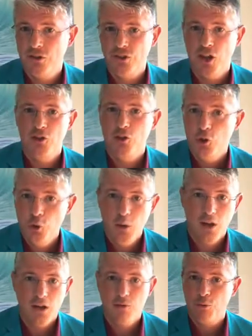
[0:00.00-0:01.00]
is on
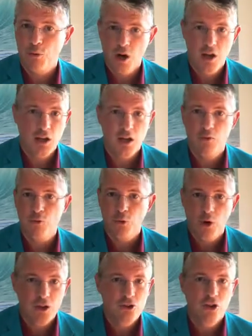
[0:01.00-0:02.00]
doing and running and
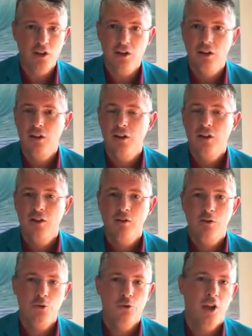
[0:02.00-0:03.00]
rushing
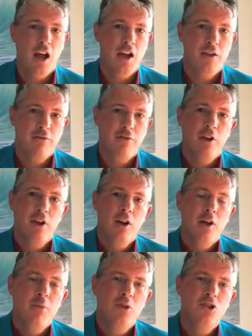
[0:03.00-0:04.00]
through life,
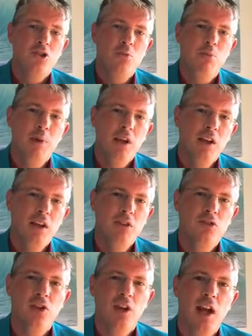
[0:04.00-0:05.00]
but just being
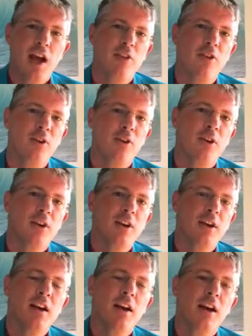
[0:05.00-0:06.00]
together,
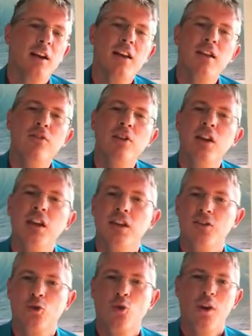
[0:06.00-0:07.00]
even in a
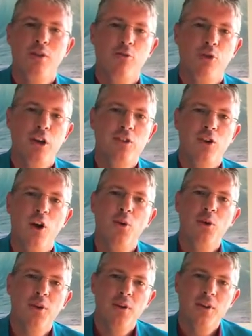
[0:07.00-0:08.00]
screen-free
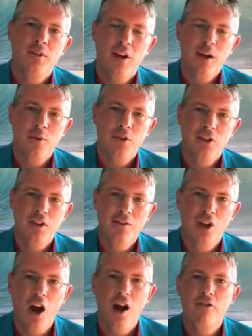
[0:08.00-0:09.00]
zone, right, with the
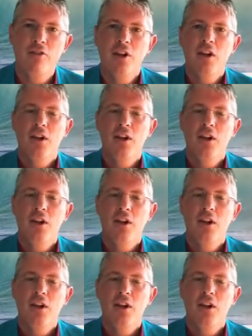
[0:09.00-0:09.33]
TV off,